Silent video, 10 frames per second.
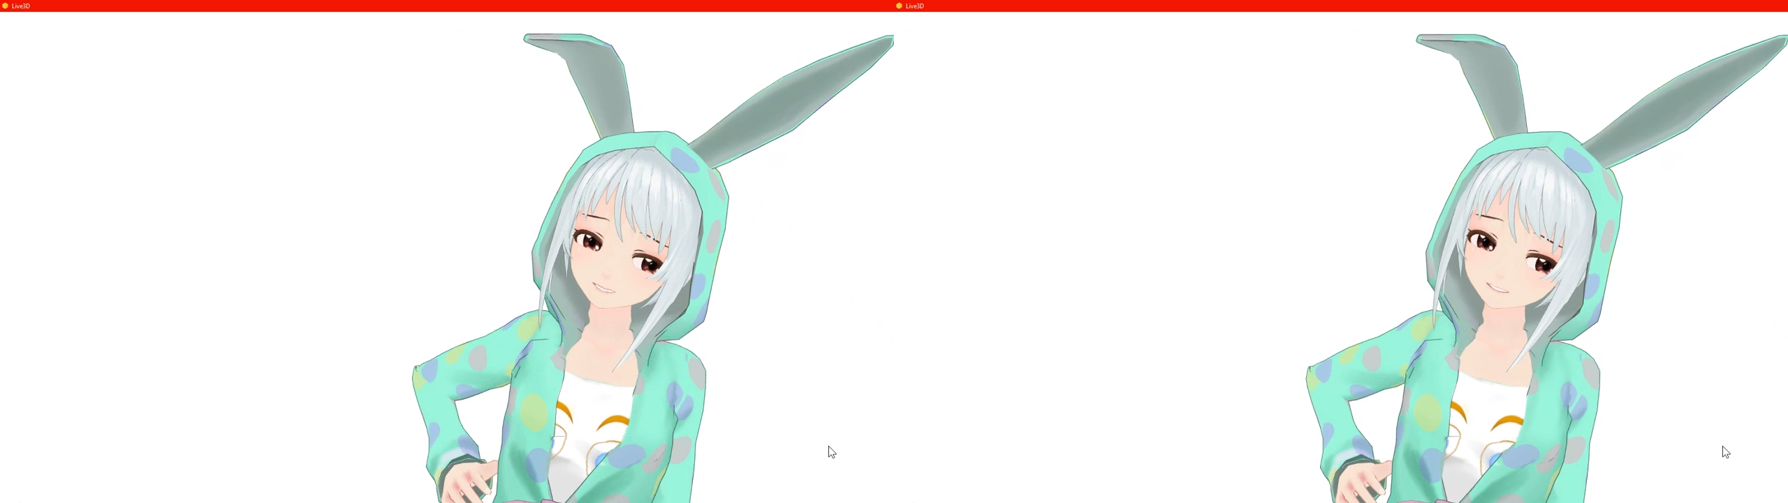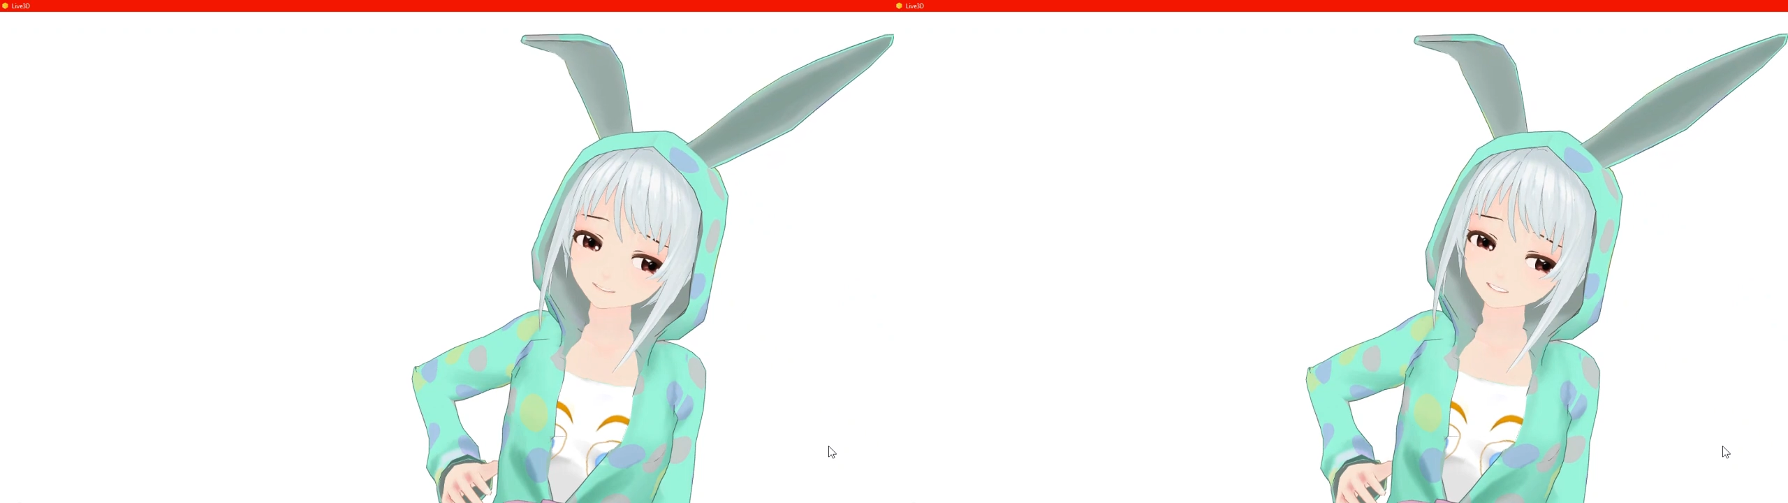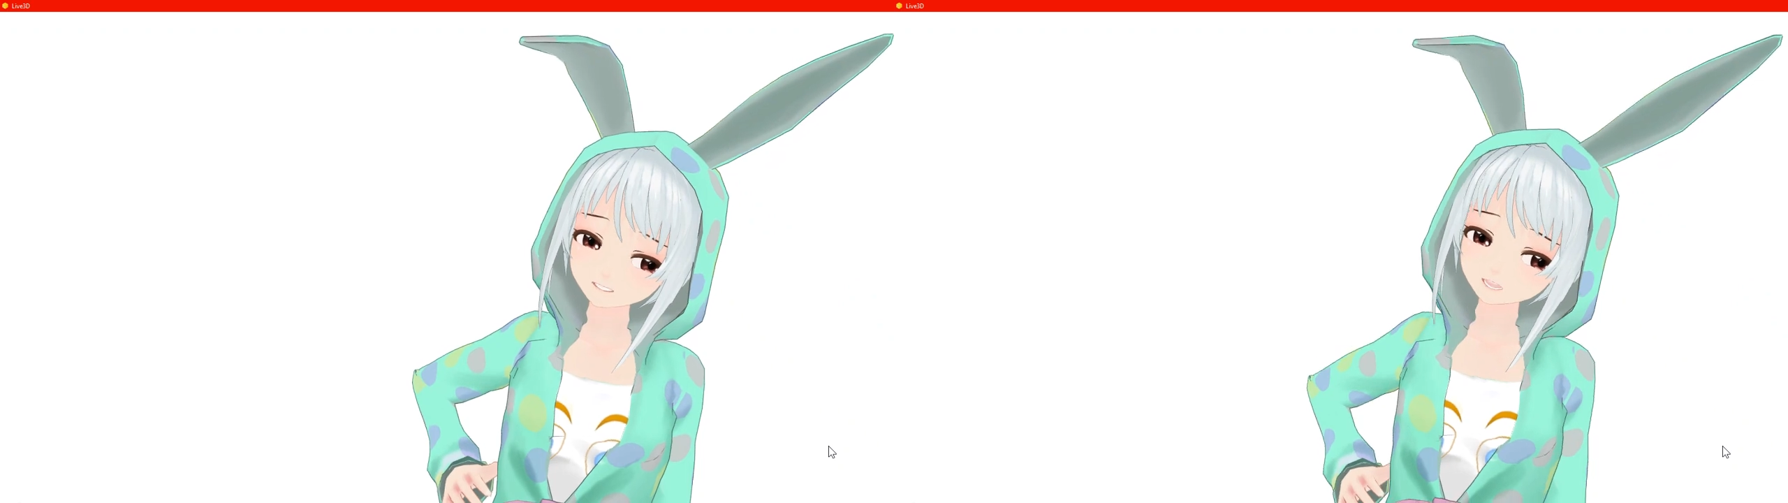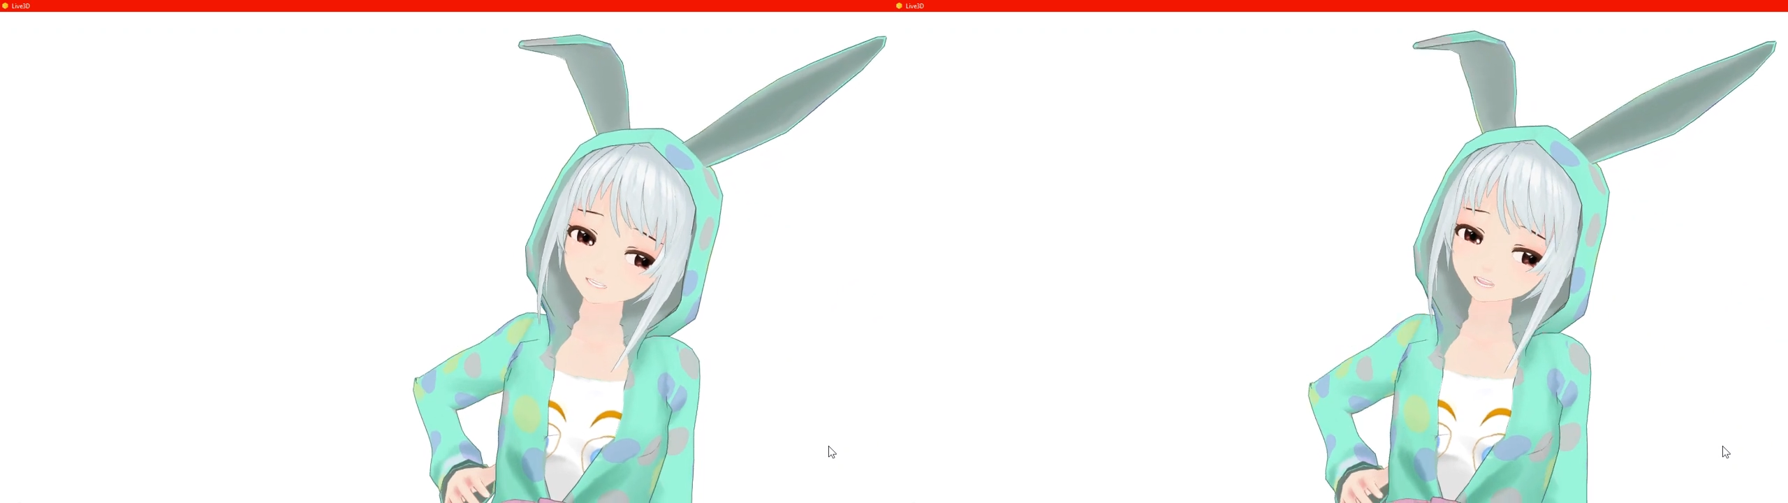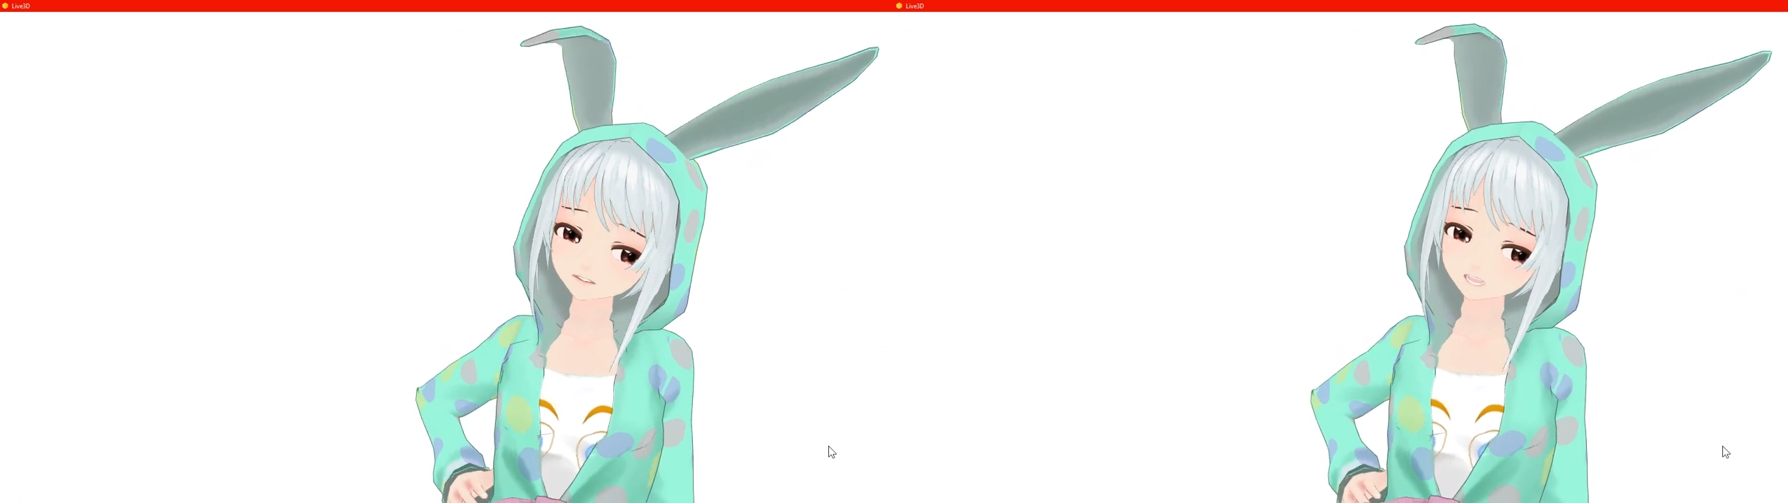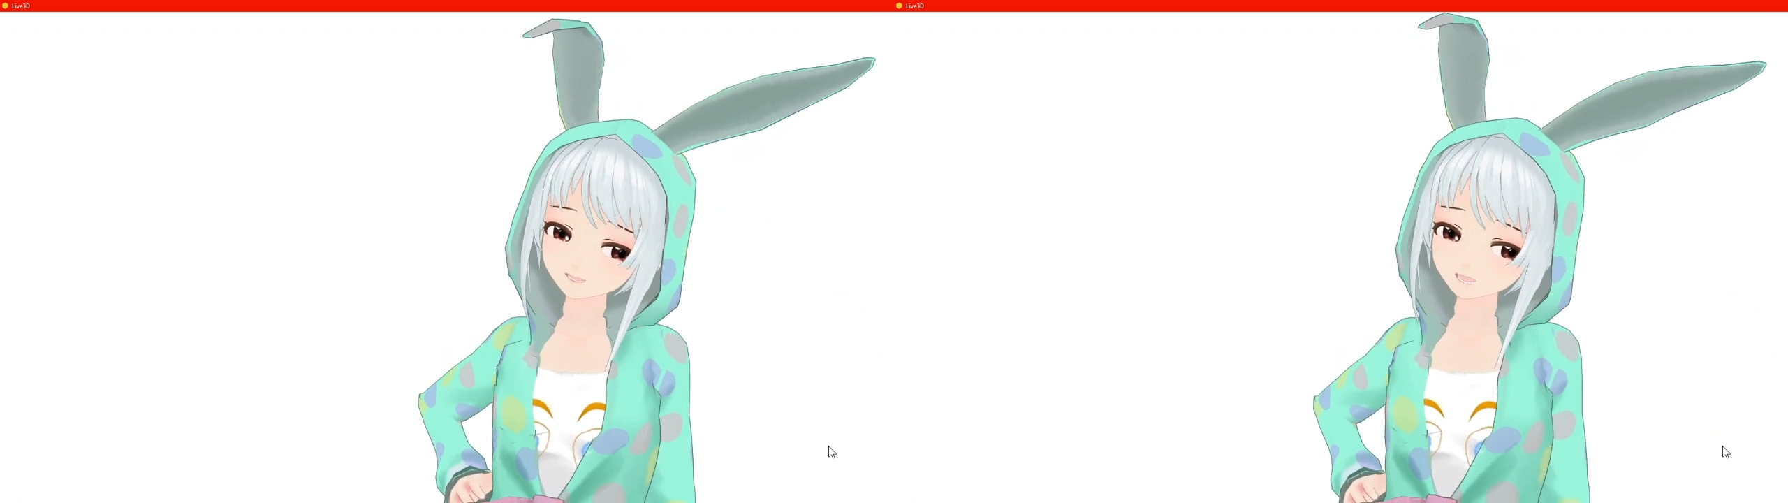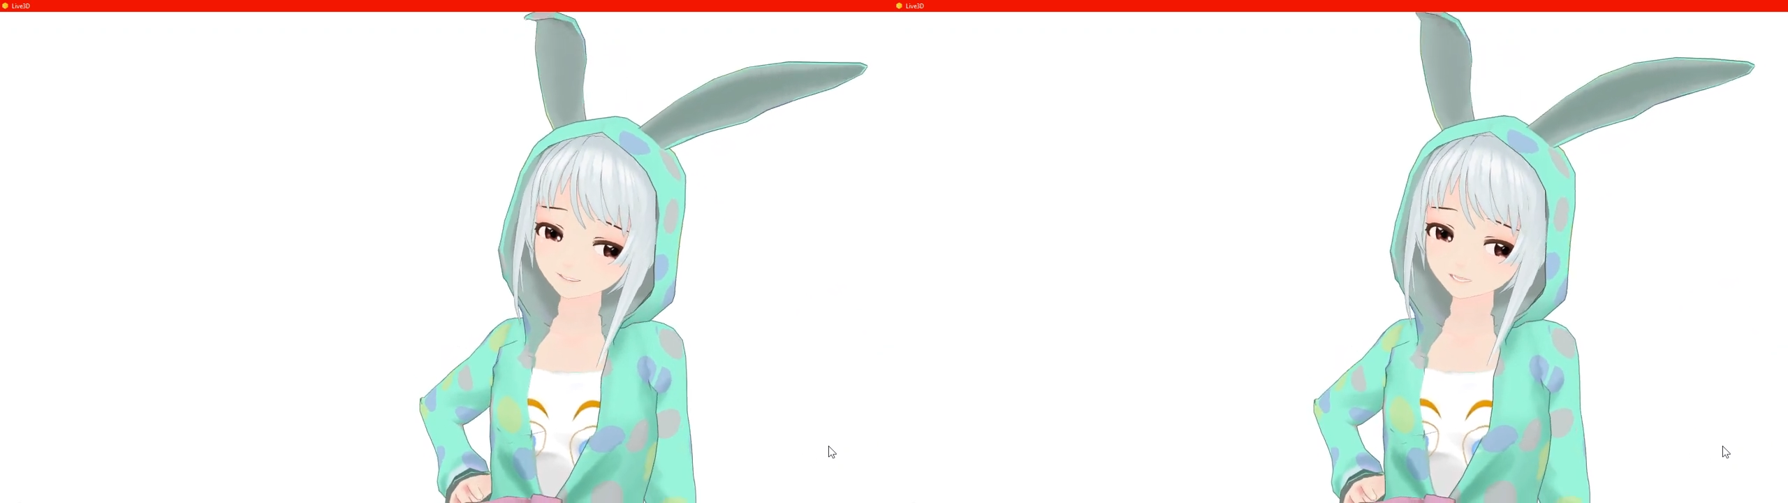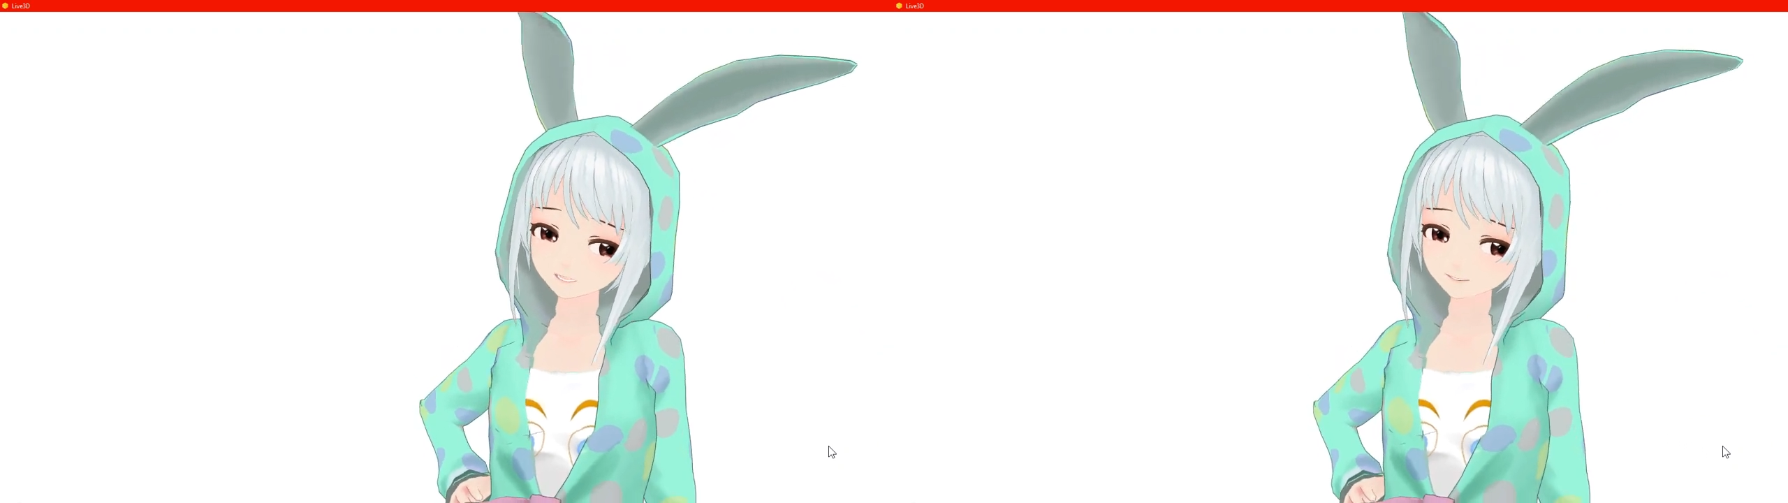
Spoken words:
big as I liked it